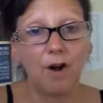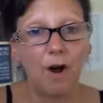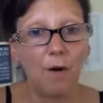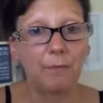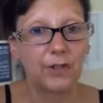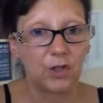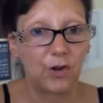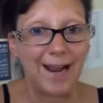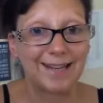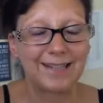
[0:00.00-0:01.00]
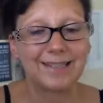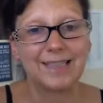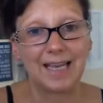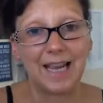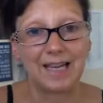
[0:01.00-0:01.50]
on the track
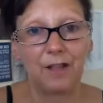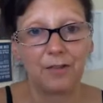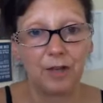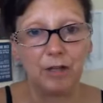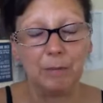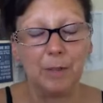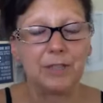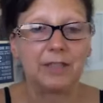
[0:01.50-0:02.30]
to getting healthy hormones.